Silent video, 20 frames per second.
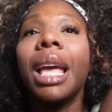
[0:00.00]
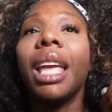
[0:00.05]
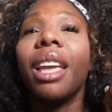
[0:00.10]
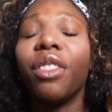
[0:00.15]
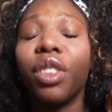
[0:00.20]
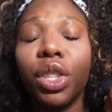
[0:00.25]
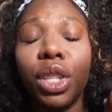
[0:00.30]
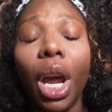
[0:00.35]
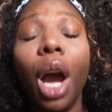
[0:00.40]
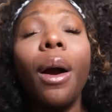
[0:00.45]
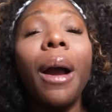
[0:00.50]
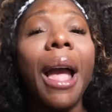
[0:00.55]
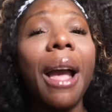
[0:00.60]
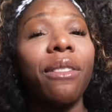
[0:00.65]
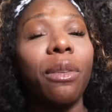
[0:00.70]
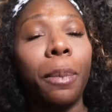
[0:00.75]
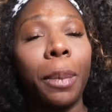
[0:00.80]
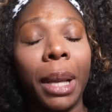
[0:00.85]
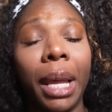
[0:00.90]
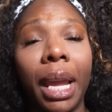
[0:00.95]
If you don't
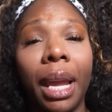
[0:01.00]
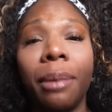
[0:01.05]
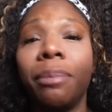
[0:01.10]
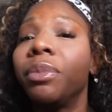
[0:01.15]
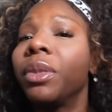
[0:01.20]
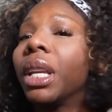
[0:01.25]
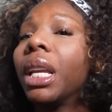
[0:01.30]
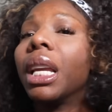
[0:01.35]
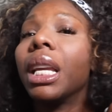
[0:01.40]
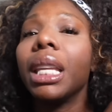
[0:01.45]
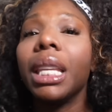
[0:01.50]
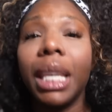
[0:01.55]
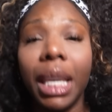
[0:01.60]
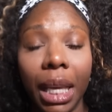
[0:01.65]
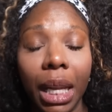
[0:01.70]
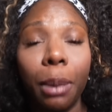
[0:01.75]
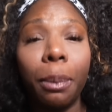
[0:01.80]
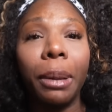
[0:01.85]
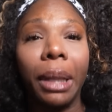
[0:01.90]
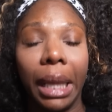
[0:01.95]
have a plan,
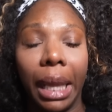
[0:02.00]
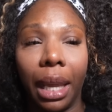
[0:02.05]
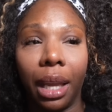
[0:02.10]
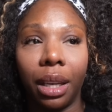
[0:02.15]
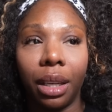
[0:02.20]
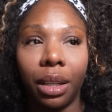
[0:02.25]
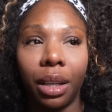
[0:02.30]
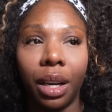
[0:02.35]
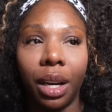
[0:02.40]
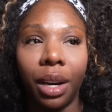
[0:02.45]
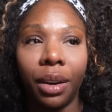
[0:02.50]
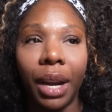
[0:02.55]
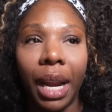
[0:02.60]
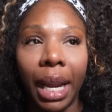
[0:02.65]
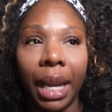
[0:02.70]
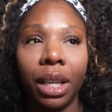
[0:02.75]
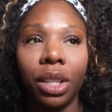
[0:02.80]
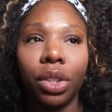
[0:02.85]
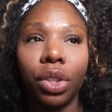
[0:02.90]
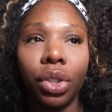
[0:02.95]
get a plan, all
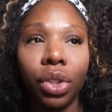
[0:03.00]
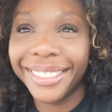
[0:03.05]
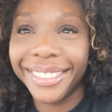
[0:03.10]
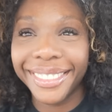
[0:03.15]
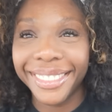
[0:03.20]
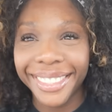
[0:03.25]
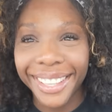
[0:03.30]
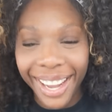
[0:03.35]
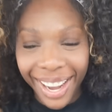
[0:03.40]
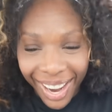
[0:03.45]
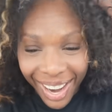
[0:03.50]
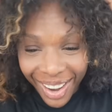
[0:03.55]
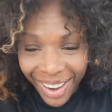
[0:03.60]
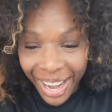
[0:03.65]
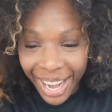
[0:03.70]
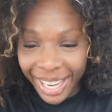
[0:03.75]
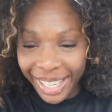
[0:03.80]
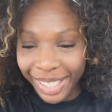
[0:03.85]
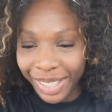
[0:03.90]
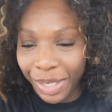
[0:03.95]
right? All
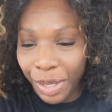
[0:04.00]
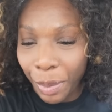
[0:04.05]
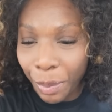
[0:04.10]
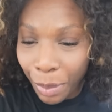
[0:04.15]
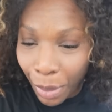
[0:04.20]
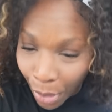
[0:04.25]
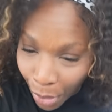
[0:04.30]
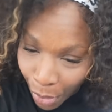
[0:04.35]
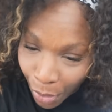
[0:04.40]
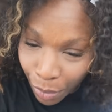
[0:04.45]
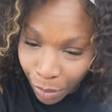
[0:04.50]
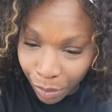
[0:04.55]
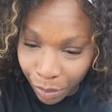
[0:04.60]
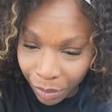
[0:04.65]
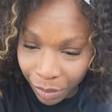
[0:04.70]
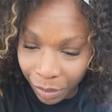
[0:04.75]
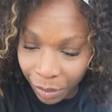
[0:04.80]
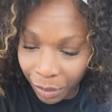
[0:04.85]
right, so boom,